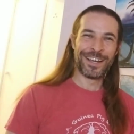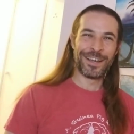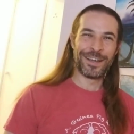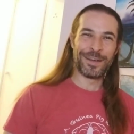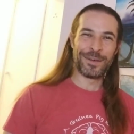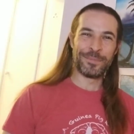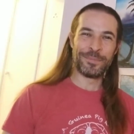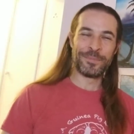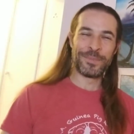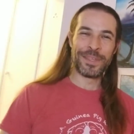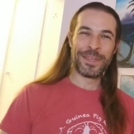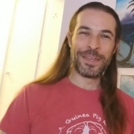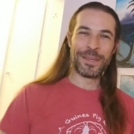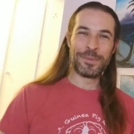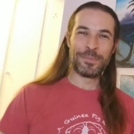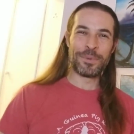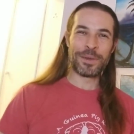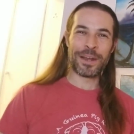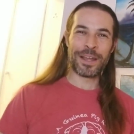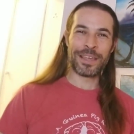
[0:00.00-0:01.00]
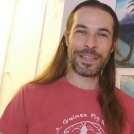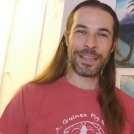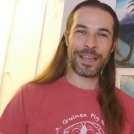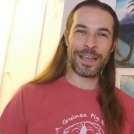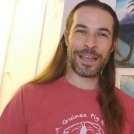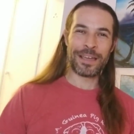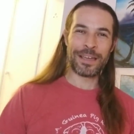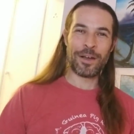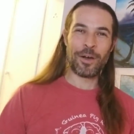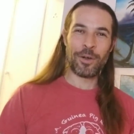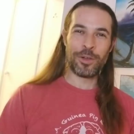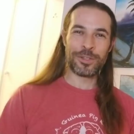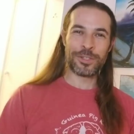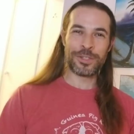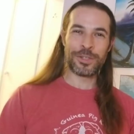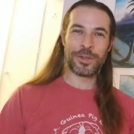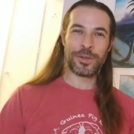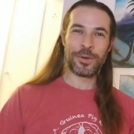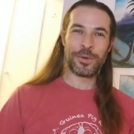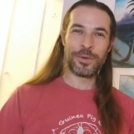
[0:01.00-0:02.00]
um, but I, I
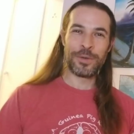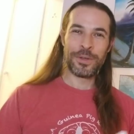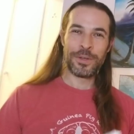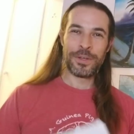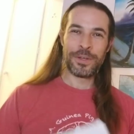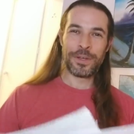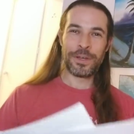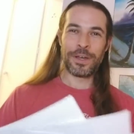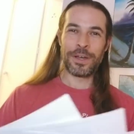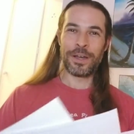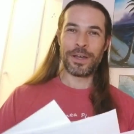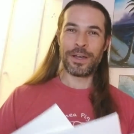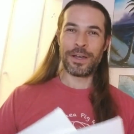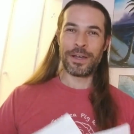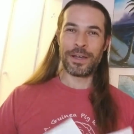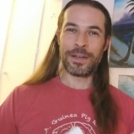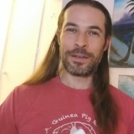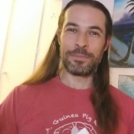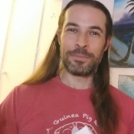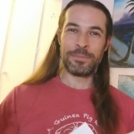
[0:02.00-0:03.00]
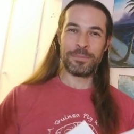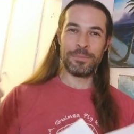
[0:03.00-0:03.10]
also uh,